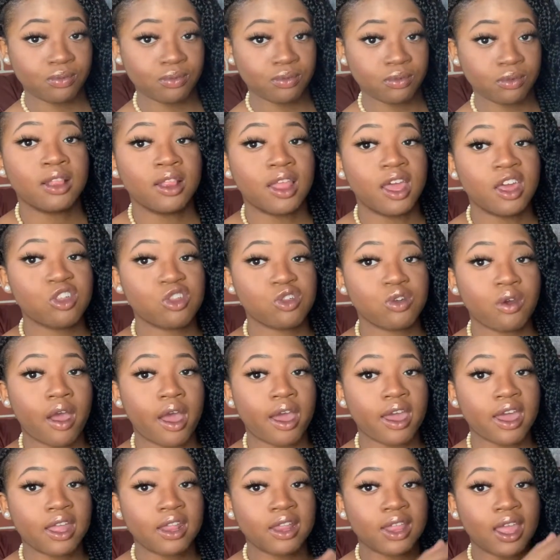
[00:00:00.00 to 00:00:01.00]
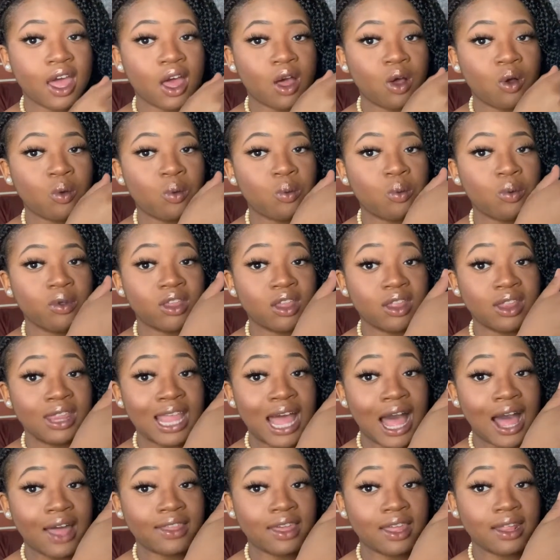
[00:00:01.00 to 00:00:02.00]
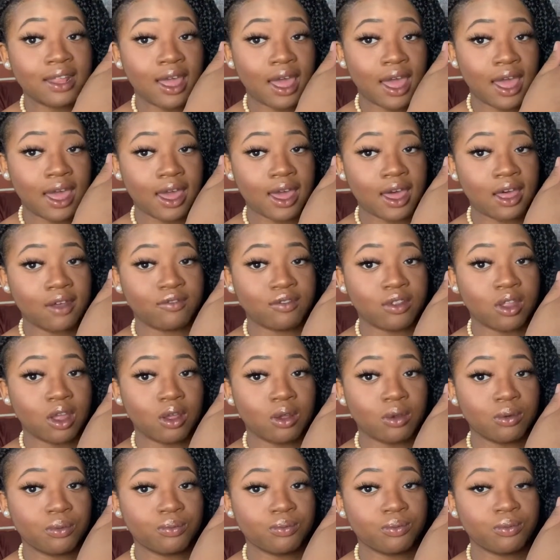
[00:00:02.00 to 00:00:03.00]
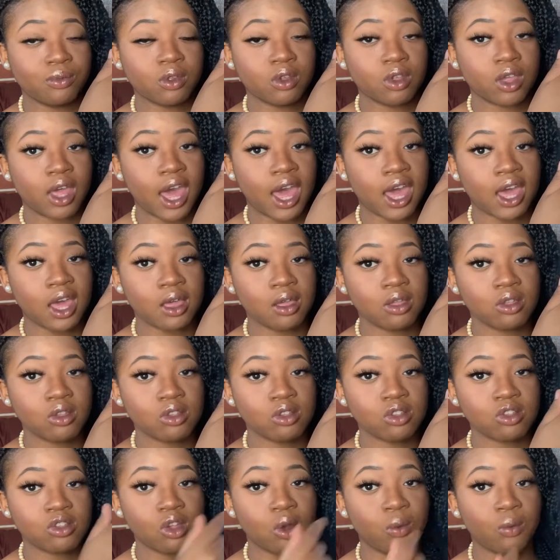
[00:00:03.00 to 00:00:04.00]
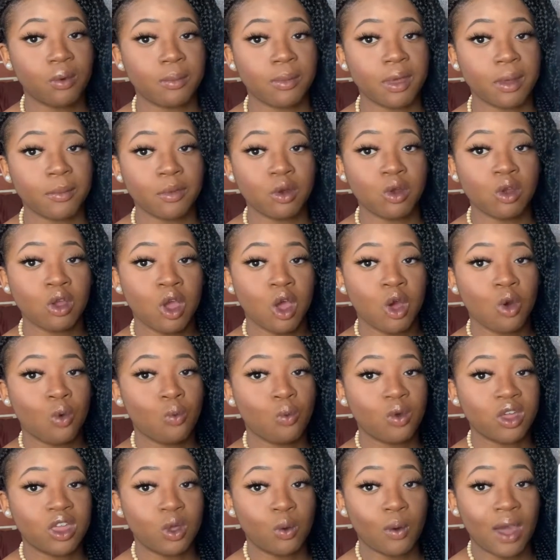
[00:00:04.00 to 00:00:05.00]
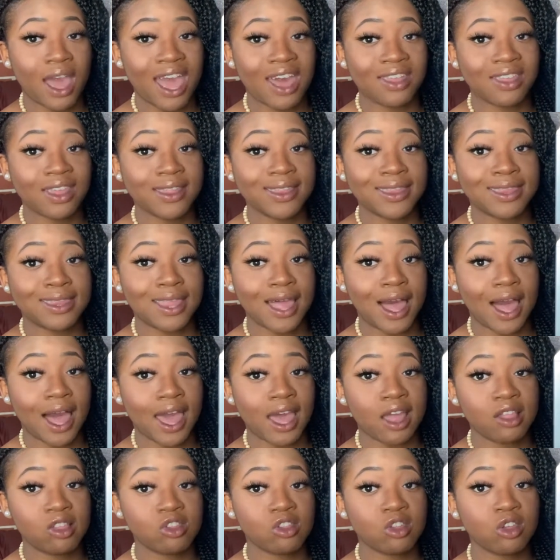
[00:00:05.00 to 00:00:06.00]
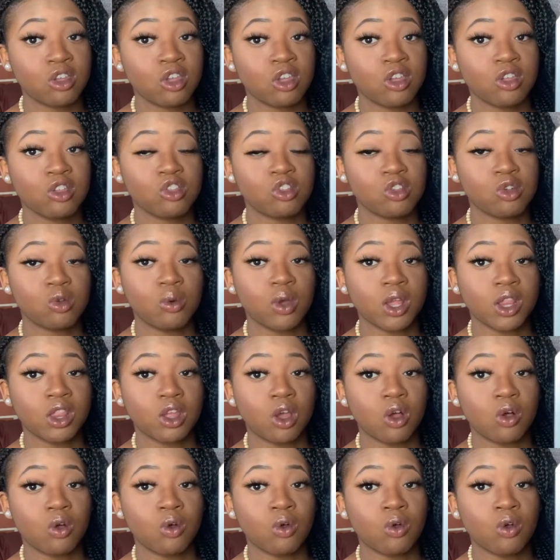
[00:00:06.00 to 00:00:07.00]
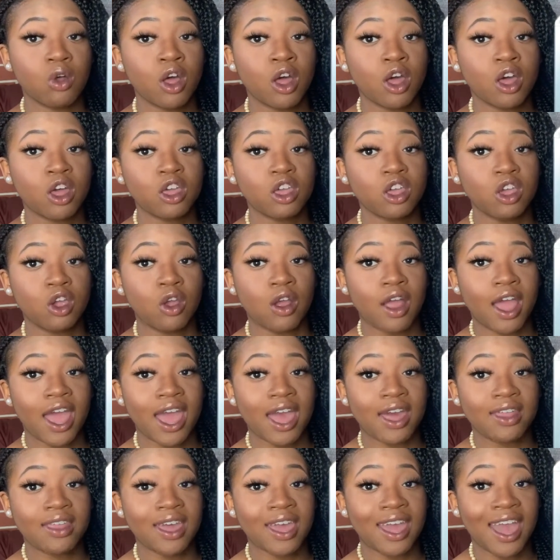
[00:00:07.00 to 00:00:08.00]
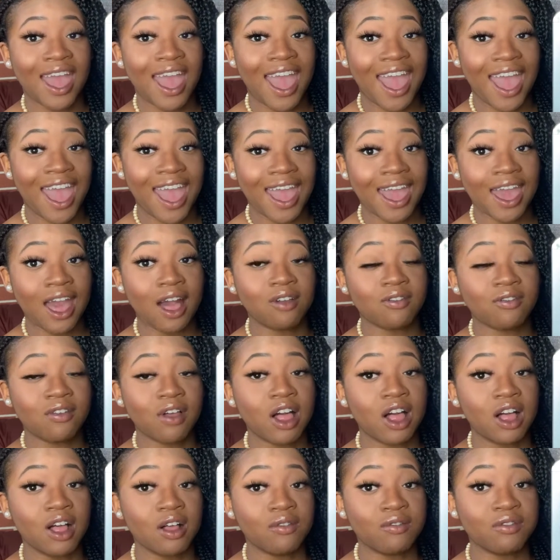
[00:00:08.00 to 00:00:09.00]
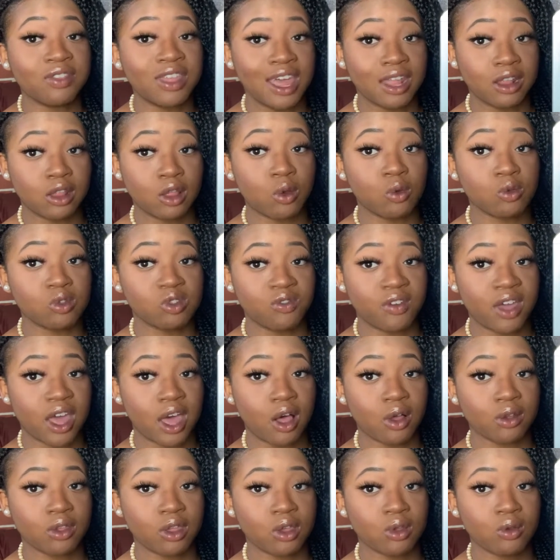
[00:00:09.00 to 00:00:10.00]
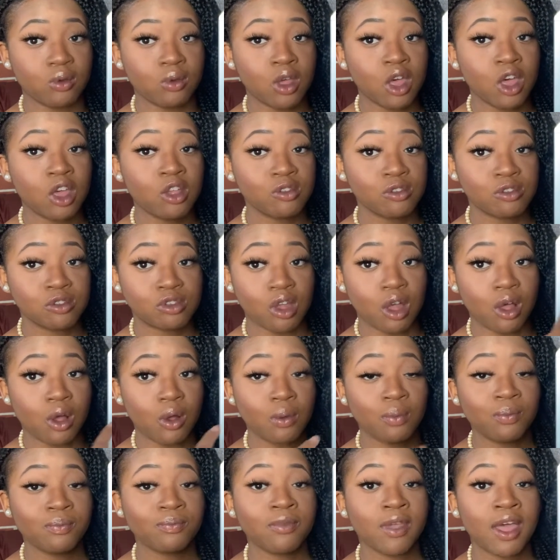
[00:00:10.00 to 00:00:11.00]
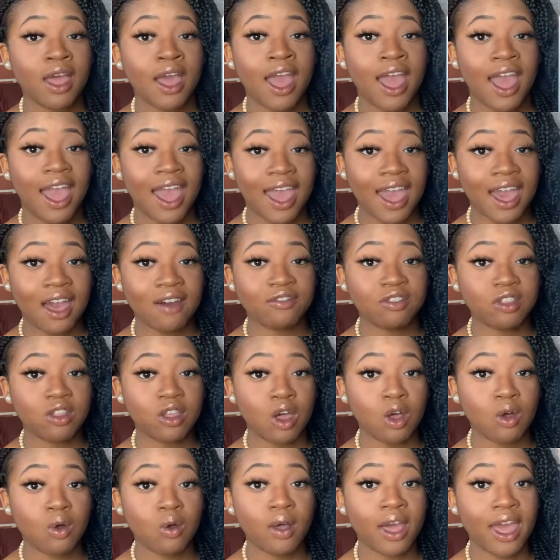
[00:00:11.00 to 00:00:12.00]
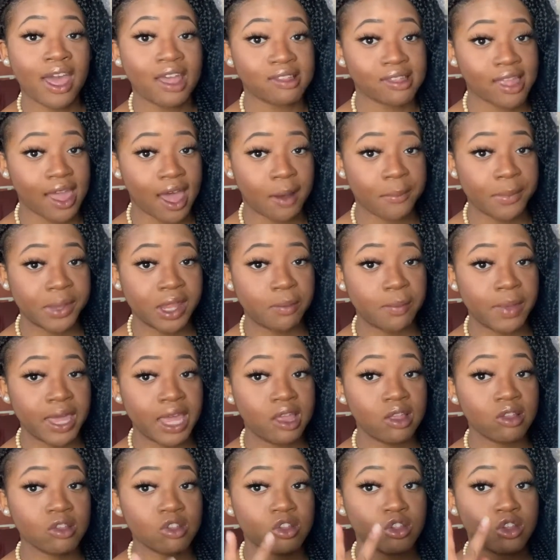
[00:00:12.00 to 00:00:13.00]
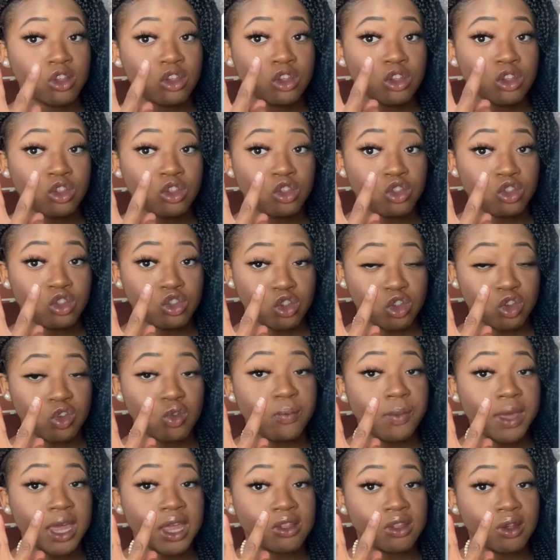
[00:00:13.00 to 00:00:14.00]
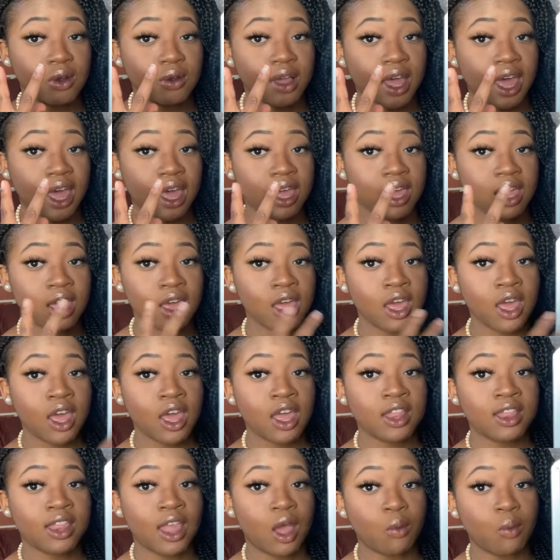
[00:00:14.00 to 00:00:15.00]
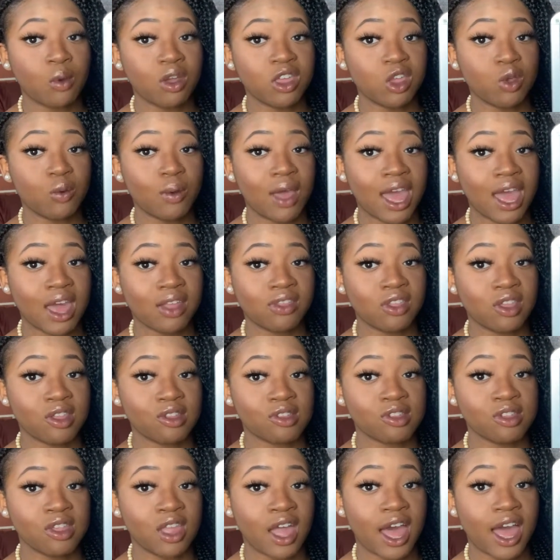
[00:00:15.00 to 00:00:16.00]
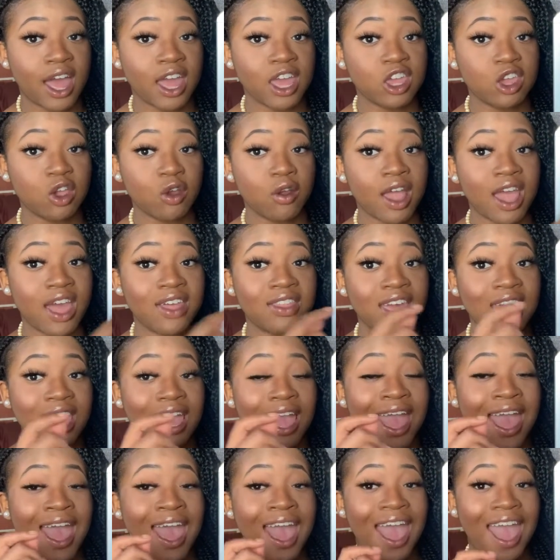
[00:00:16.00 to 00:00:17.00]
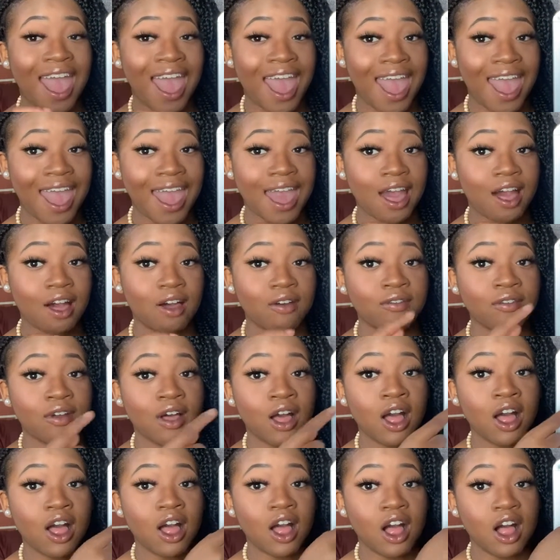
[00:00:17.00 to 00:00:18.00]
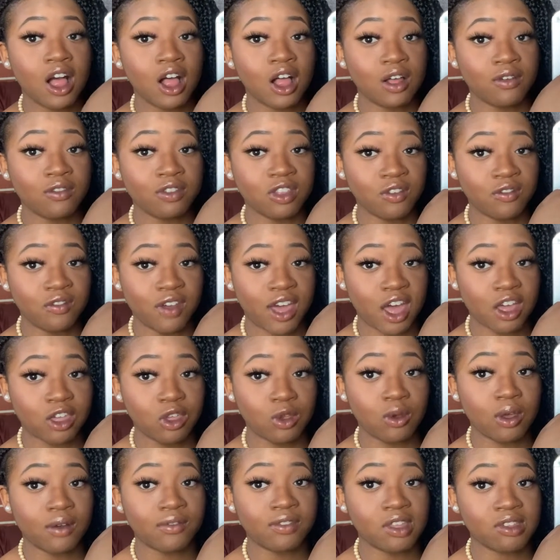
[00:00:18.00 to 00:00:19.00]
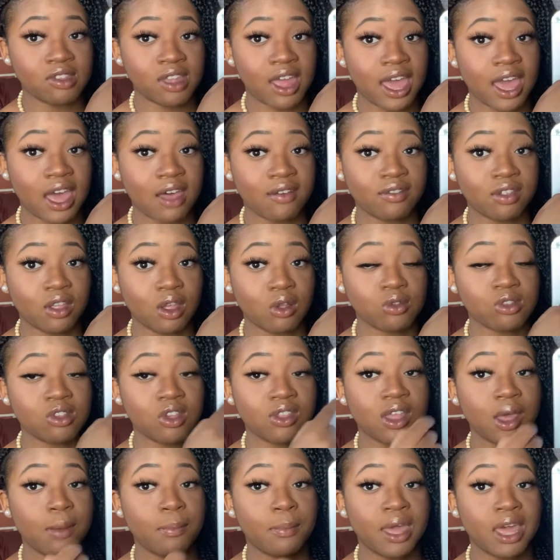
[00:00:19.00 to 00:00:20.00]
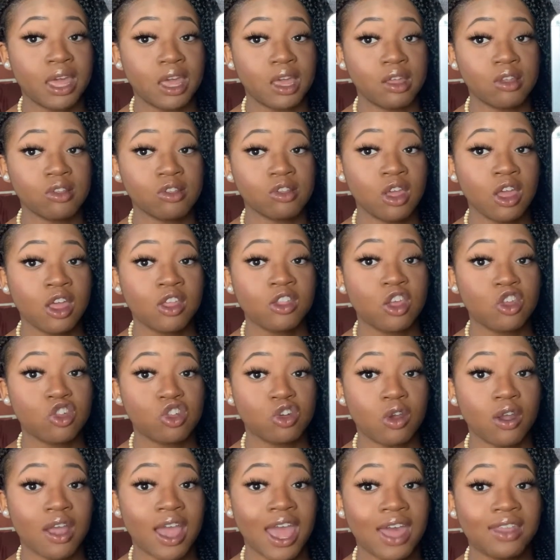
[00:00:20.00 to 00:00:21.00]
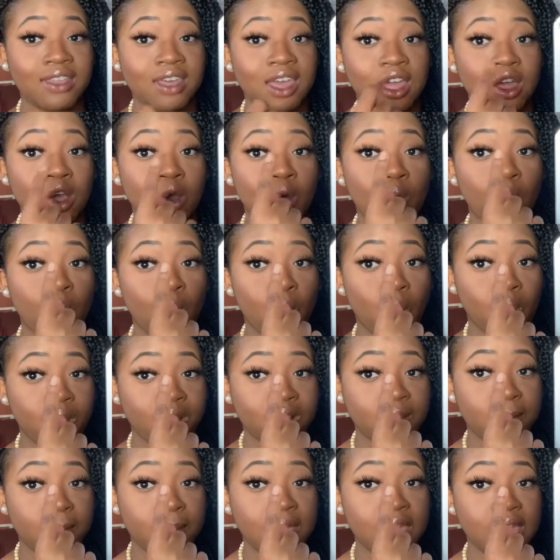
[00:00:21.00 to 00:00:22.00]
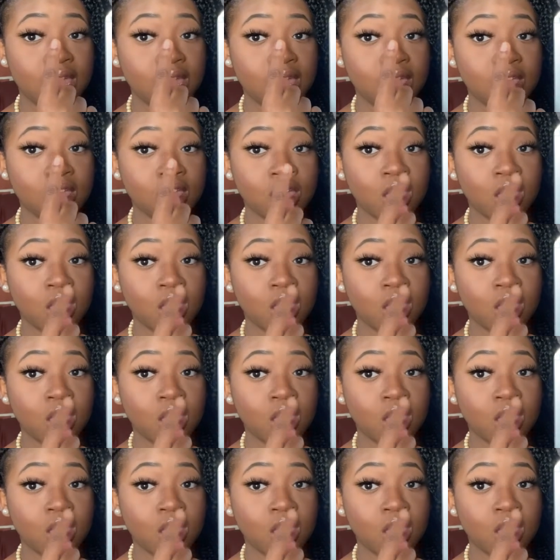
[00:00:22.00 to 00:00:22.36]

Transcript: Let's try it now with a dotted half note, okay? So remember, when you add a dot to a note, you're adding half of that note's value. So half note has how many beats? 2 beats, okay? Now when you add this dot, you're adding half of the value of this half note. So that means that you're adding 1 beat.